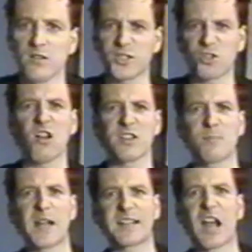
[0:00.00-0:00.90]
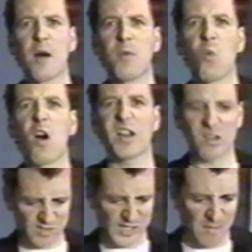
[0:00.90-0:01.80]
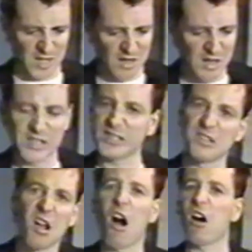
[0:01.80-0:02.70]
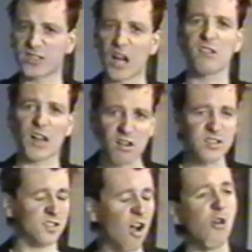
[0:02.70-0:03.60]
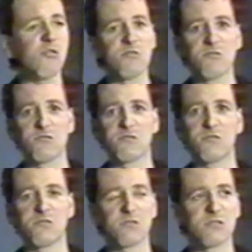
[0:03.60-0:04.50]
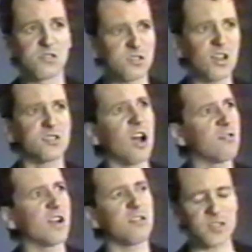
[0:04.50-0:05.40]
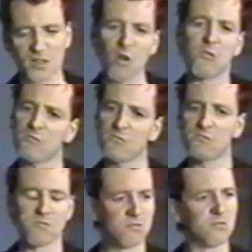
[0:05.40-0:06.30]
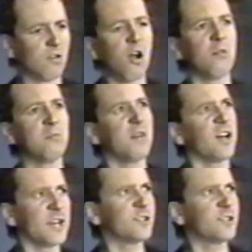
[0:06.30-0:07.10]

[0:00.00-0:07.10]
You trying to make Alma Wally or something? Listen, I don't go to school, because I don't go to school. I'm an